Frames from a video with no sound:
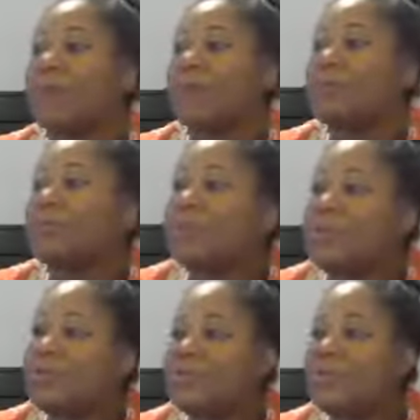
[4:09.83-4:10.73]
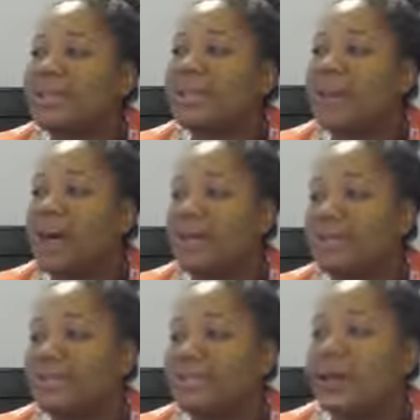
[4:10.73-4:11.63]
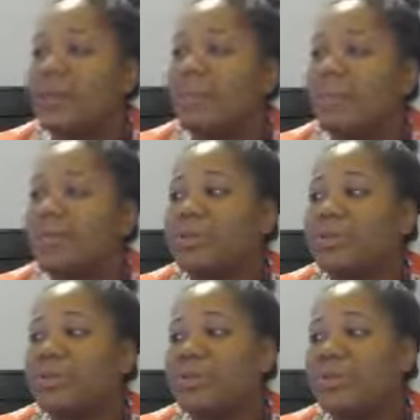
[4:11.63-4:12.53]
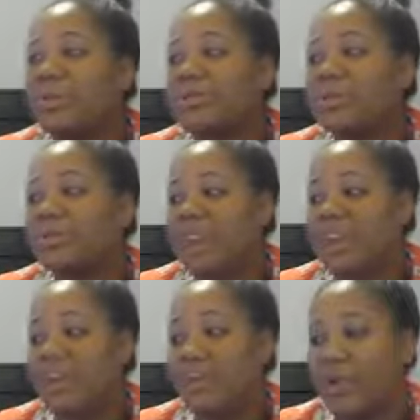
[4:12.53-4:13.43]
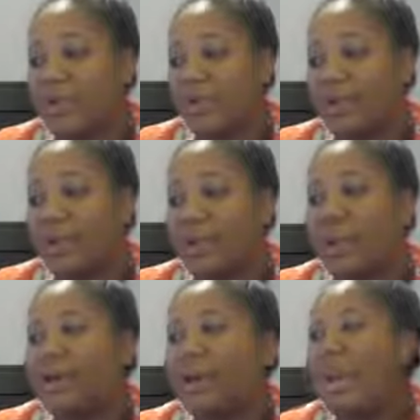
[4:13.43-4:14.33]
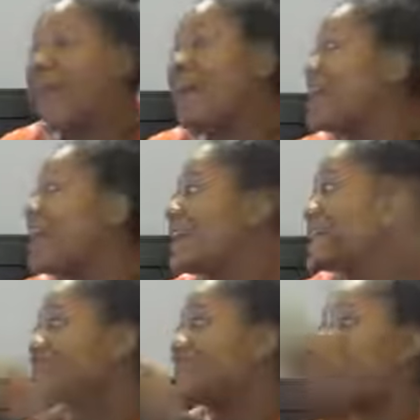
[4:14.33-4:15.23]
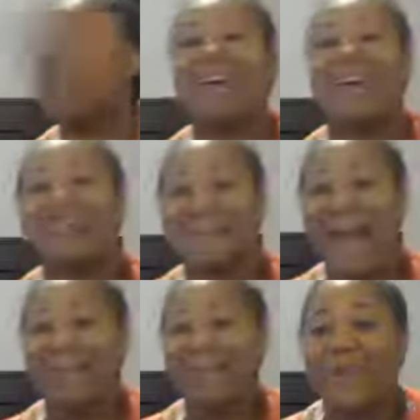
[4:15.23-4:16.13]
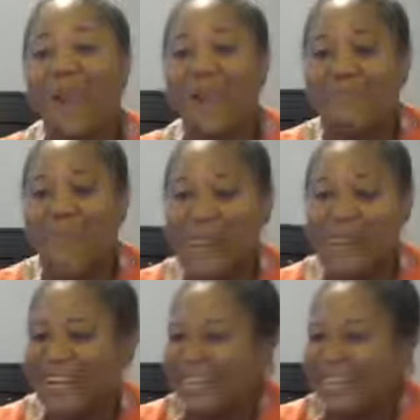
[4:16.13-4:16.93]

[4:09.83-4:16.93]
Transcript: Unicorns love cuddles more than songs in rainy weather. Hey, and it's raining outside where I'm at.